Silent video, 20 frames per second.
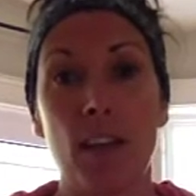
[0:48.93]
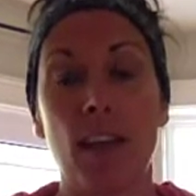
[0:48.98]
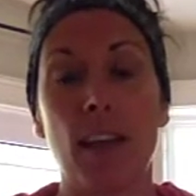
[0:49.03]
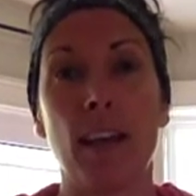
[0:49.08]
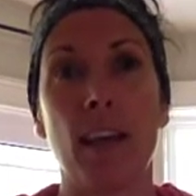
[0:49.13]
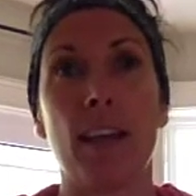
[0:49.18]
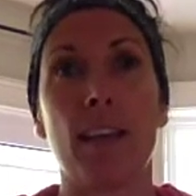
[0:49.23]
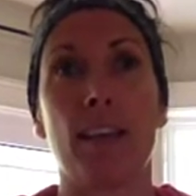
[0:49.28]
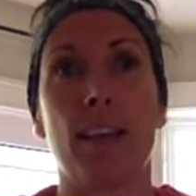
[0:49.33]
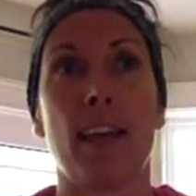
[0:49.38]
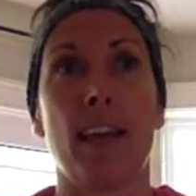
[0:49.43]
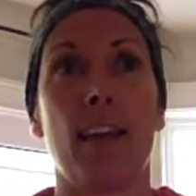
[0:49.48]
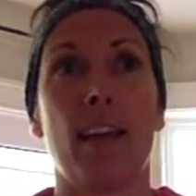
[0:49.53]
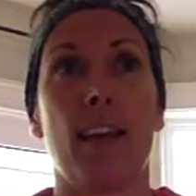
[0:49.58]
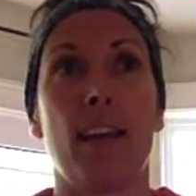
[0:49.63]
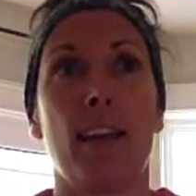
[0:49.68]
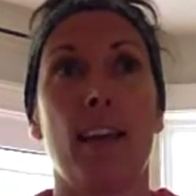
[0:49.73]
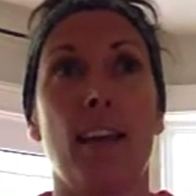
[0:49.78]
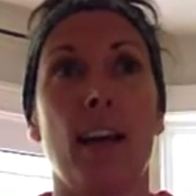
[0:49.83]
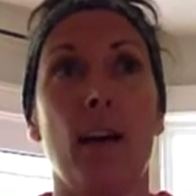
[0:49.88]
It
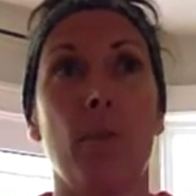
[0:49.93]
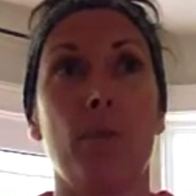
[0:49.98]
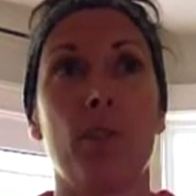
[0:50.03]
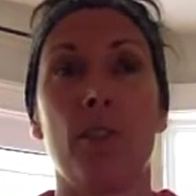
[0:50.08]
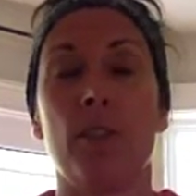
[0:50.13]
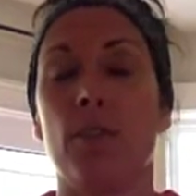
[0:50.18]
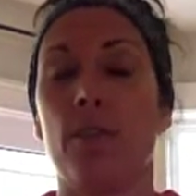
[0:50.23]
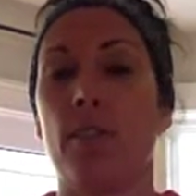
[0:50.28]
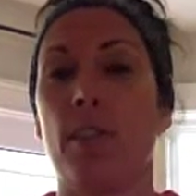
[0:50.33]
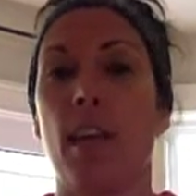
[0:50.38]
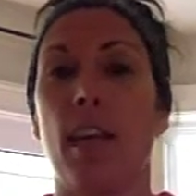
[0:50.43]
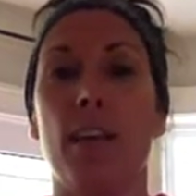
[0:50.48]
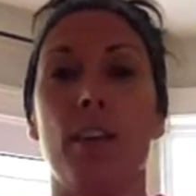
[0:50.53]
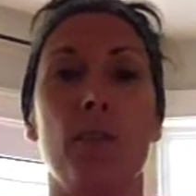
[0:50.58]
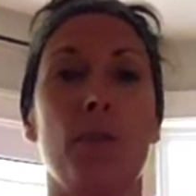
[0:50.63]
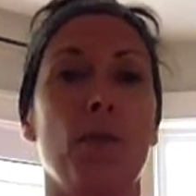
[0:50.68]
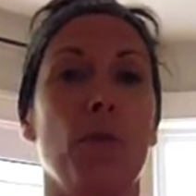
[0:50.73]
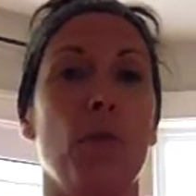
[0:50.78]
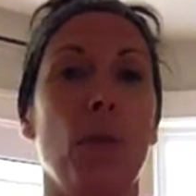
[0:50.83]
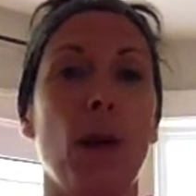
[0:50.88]
can help to take
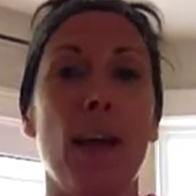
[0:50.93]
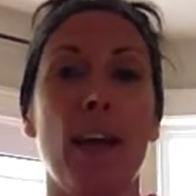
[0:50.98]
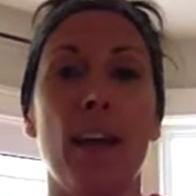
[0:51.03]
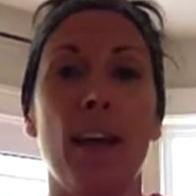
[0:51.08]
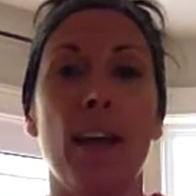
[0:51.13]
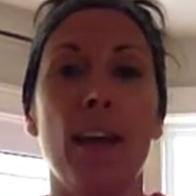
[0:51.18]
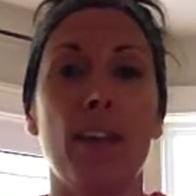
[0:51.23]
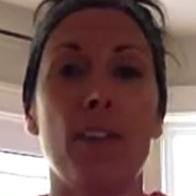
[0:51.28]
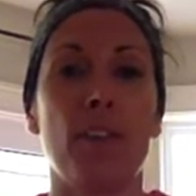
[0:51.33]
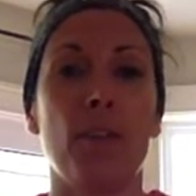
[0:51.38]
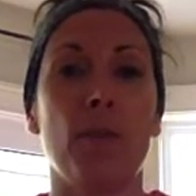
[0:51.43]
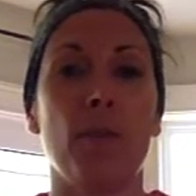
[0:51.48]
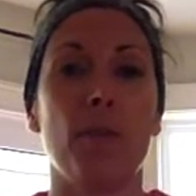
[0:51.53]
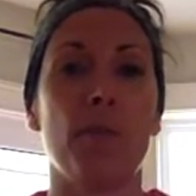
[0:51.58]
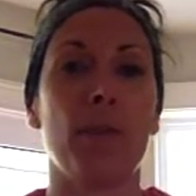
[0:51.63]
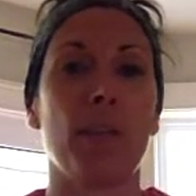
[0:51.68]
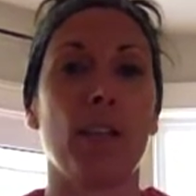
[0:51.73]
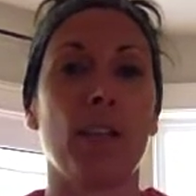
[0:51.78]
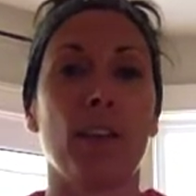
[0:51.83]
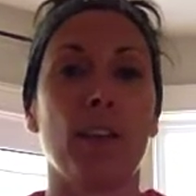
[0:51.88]
you away to a
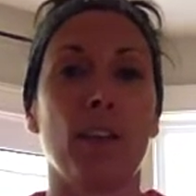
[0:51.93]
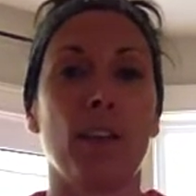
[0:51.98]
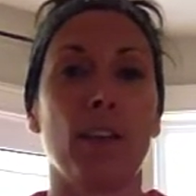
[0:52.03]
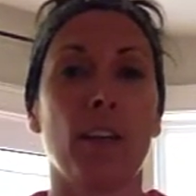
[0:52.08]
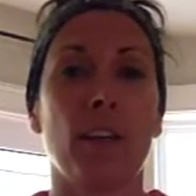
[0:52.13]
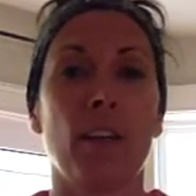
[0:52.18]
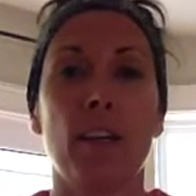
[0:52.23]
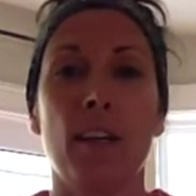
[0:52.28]
particular